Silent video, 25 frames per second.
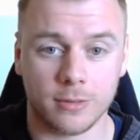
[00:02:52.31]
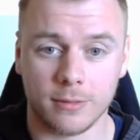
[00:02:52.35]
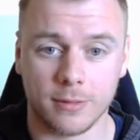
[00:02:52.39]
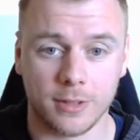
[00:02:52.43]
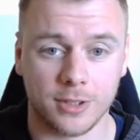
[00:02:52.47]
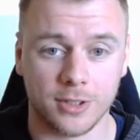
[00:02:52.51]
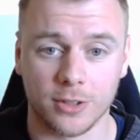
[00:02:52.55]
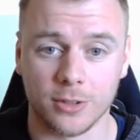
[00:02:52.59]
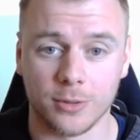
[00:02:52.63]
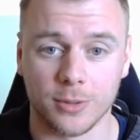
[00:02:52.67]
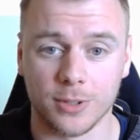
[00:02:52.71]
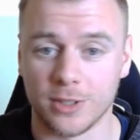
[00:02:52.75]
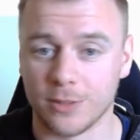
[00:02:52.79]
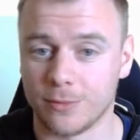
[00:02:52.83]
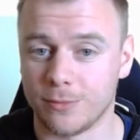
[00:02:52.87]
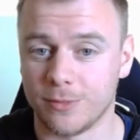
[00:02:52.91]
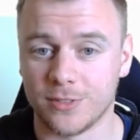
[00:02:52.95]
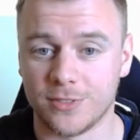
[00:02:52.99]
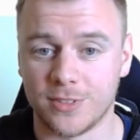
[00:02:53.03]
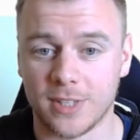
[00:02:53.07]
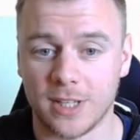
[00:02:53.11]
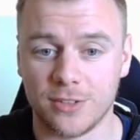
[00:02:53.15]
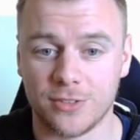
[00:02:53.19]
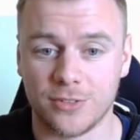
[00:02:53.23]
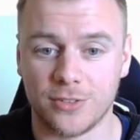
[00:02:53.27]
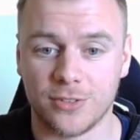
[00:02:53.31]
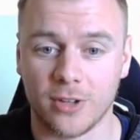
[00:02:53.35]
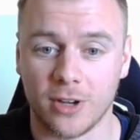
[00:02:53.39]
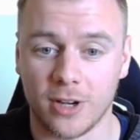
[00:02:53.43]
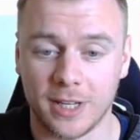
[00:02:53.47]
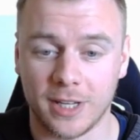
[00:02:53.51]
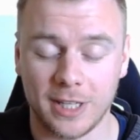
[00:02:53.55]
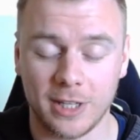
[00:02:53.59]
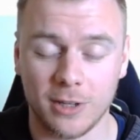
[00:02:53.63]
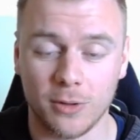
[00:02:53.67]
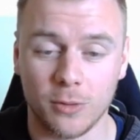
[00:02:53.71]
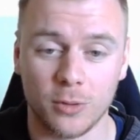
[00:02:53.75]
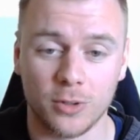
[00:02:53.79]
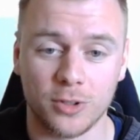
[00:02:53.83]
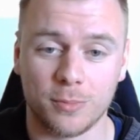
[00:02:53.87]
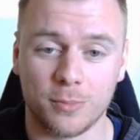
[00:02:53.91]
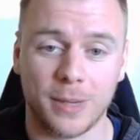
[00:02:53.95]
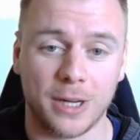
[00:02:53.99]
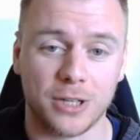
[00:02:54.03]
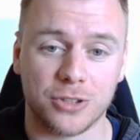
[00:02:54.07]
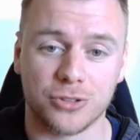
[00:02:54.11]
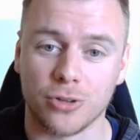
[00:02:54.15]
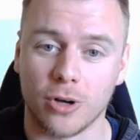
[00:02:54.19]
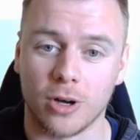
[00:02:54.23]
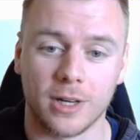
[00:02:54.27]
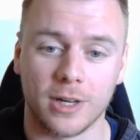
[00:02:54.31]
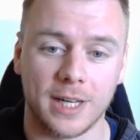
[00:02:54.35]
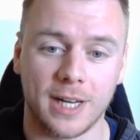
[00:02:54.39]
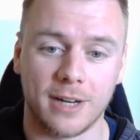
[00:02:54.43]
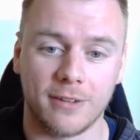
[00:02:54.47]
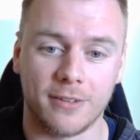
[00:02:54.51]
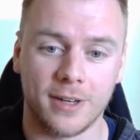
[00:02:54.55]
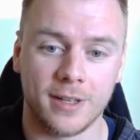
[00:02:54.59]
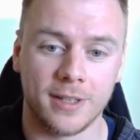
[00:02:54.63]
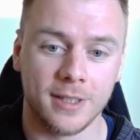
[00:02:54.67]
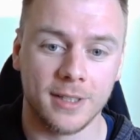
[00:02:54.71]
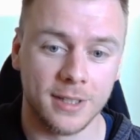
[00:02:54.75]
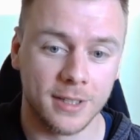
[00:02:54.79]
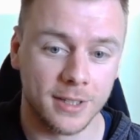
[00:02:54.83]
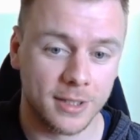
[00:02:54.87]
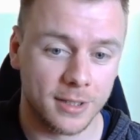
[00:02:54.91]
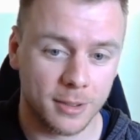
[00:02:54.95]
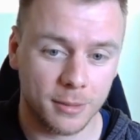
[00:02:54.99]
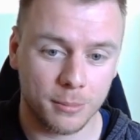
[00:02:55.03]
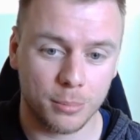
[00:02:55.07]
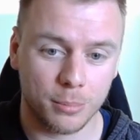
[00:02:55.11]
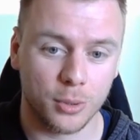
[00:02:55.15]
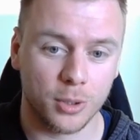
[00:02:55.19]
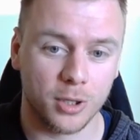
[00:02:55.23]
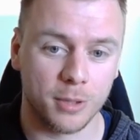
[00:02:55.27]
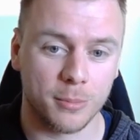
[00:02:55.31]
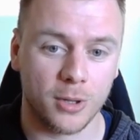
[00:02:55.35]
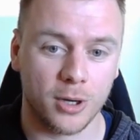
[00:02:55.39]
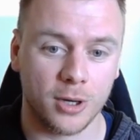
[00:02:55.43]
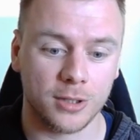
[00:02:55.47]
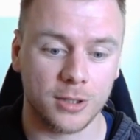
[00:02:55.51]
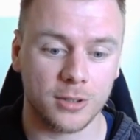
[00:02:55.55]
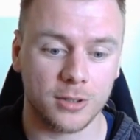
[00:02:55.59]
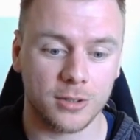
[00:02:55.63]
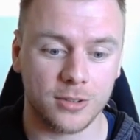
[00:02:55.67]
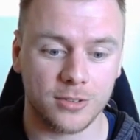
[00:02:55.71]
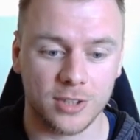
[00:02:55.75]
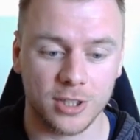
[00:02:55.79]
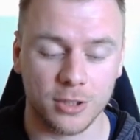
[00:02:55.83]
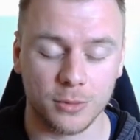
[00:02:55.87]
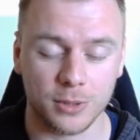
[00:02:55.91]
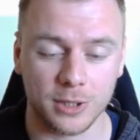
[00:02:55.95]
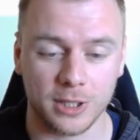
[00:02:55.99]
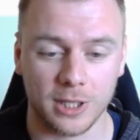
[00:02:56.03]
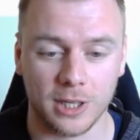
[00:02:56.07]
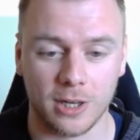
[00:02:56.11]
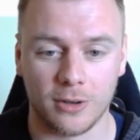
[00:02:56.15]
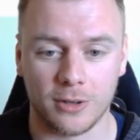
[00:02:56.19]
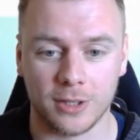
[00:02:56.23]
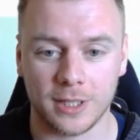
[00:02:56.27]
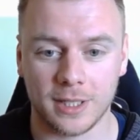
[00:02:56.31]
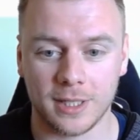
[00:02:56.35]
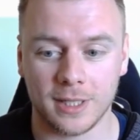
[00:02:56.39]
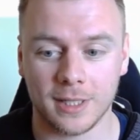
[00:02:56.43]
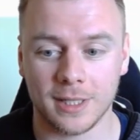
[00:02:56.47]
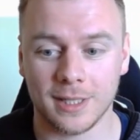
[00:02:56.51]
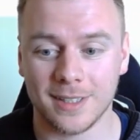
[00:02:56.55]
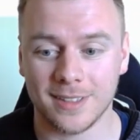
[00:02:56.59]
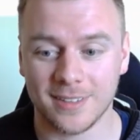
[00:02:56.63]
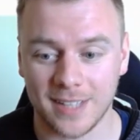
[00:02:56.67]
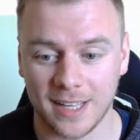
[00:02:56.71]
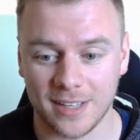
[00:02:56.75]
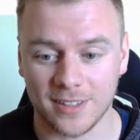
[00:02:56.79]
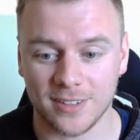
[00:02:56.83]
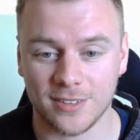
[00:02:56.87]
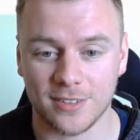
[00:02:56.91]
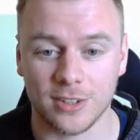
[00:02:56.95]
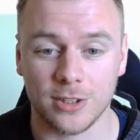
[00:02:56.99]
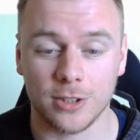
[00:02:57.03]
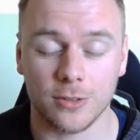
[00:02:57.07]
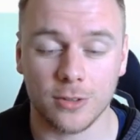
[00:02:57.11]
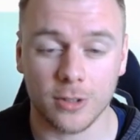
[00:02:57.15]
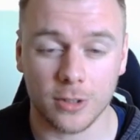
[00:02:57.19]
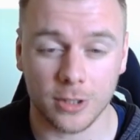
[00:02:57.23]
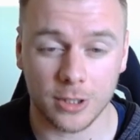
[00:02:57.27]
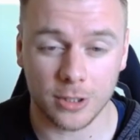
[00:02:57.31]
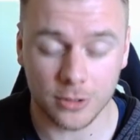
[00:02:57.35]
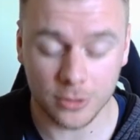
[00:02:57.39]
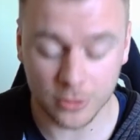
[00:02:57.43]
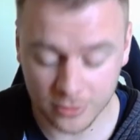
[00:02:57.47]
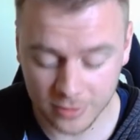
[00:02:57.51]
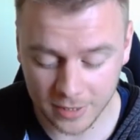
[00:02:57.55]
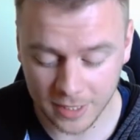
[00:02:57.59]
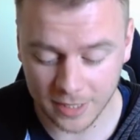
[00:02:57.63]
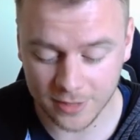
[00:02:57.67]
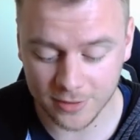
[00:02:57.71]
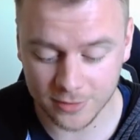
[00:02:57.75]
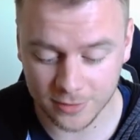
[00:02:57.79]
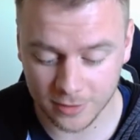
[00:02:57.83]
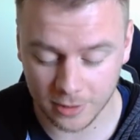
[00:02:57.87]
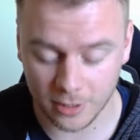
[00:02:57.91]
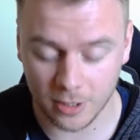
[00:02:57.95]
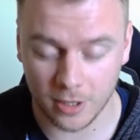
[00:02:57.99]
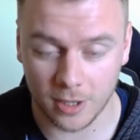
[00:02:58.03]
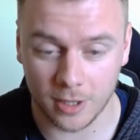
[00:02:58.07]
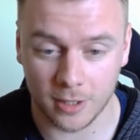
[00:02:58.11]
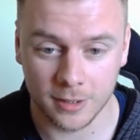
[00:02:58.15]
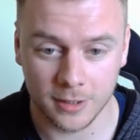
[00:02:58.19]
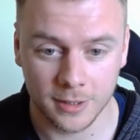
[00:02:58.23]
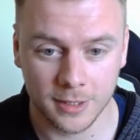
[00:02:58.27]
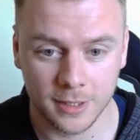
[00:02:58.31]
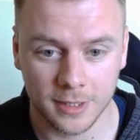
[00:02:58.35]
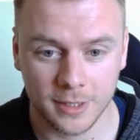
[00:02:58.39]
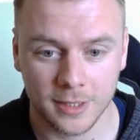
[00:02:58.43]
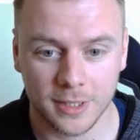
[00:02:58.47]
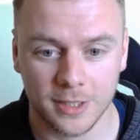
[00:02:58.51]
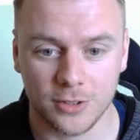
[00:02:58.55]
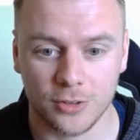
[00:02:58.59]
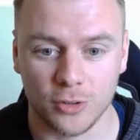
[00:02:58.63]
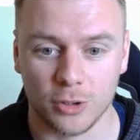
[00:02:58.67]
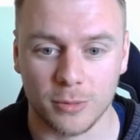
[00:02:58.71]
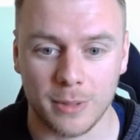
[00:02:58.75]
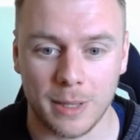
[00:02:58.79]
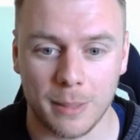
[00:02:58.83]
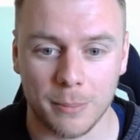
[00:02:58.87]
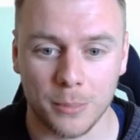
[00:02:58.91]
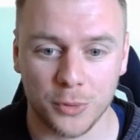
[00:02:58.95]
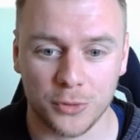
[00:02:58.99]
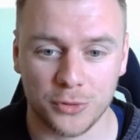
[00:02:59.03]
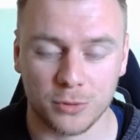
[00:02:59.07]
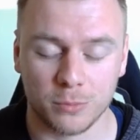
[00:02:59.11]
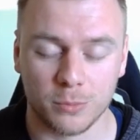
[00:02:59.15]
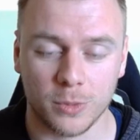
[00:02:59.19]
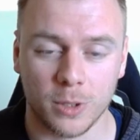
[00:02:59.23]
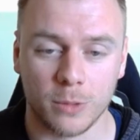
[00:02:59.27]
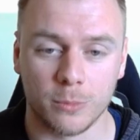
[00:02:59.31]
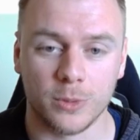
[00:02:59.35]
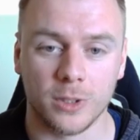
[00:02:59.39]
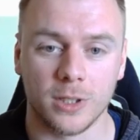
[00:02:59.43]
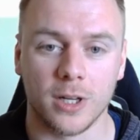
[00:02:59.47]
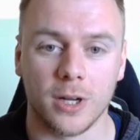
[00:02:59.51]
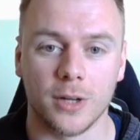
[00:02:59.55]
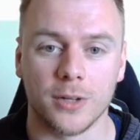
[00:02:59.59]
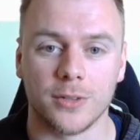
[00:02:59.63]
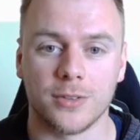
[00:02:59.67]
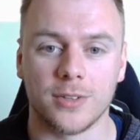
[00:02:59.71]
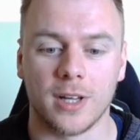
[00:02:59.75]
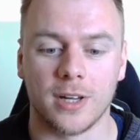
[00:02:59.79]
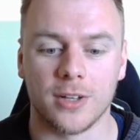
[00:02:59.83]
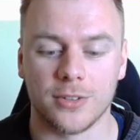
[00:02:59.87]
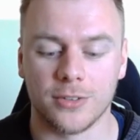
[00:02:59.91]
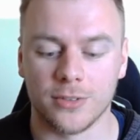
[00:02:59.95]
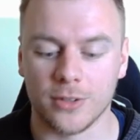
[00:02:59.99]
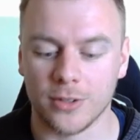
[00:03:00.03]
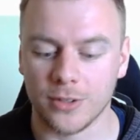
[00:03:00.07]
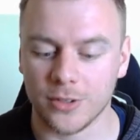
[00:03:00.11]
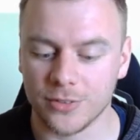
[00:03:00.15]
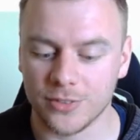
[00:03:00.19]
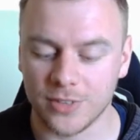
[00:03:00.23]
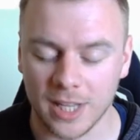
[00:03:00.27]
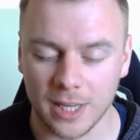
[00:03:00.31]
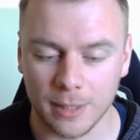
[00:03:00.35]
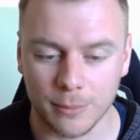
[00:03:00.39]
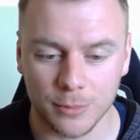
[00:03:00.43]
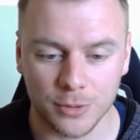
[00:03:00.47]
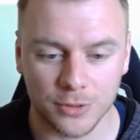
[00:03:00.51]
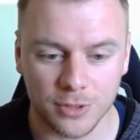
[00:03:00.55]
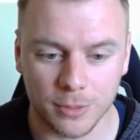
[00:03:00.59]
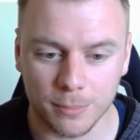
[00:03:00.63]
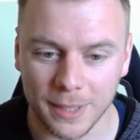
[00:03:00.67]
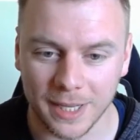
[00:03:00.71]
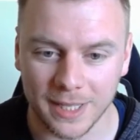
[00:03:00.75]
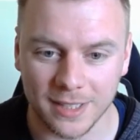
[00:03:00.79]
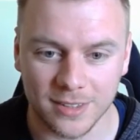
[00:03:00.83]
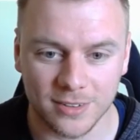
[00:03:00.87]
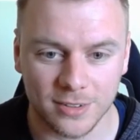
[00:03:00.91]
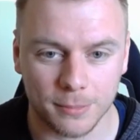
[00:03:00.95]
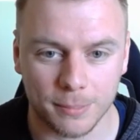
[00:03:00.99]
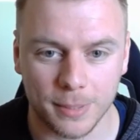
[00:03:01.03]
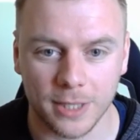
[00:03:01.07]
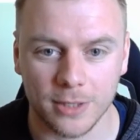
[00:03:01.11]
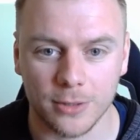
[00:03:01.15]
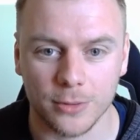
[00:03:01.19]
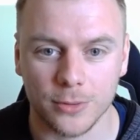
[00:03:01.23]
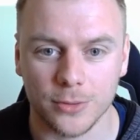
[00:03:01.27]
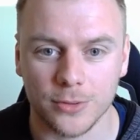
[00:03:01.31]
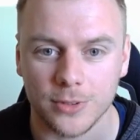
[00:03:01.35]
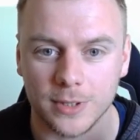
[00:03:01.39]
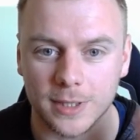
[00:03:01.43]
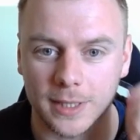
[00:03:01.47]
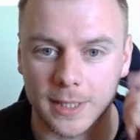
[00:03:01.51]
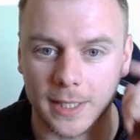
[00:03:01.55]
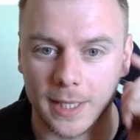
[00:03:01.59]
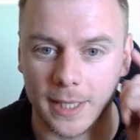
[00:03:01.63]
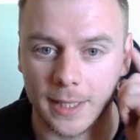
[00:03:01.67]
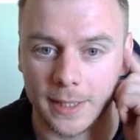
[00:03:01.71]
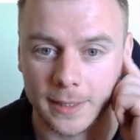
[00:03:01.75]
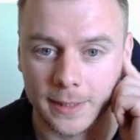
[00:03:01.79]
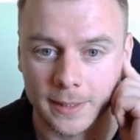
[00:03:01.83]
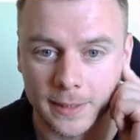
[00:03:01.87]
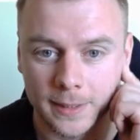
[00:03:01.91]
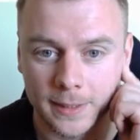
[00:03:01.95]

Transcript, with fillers: I don't know what different tensions are. all is about trial and error. Put them on, see what you like, test, and you've got to test a lot it's all about muscle memory low, so it's not the same as your basic pedals that you get.